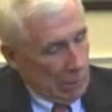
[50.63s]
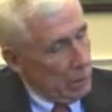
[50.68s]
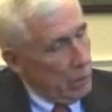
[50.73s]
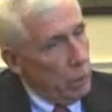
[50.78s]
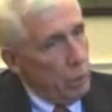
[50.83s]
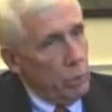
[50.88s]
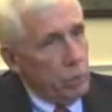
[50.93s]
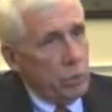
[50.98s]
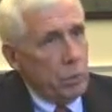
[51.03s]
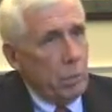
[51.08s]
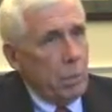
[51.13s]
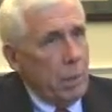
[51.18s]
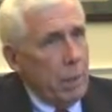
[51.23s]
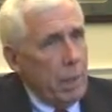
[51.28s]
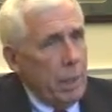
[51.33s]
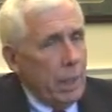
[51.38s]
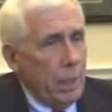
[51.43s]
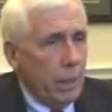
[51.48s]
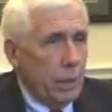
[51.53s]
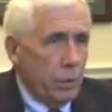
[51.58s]
notes in
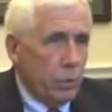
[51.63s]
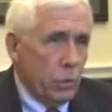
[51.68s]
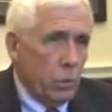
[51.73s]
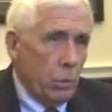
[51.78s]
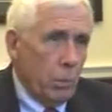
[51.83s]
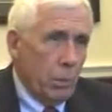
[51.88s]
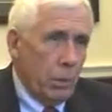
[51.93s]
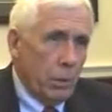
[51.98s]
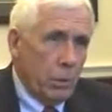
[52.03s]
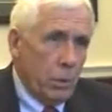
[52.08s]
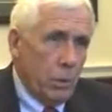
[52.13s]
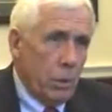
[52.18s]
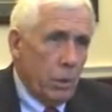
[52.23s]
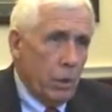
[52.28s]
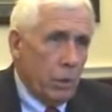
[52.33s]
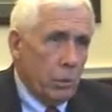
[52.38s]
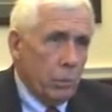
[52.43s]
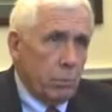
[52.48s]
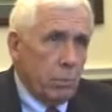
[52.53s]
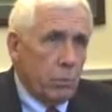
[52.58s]
my hands, told me that their
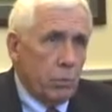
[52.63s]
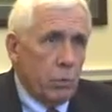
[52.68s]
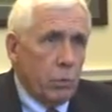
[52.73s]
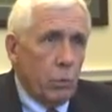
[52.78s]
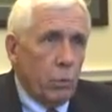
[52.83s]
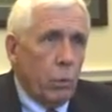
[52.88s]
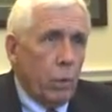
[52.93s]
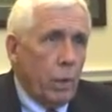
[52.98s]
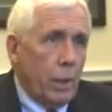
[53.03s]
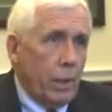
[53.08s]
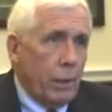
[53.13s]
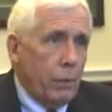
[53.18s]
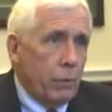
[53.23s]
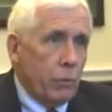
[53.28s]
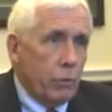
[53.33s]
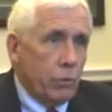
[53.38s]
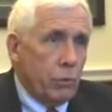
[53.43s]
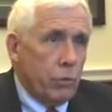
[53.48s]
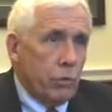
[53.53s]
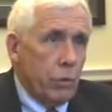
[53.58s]
husbands or
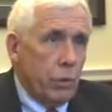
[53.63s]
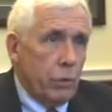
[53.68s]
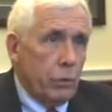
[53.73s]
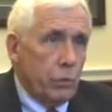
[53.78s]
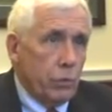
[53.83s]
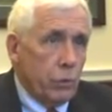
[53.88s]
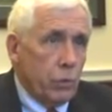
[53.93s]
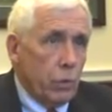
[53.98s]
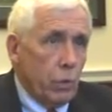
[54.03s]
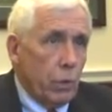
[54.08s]
wives or sons or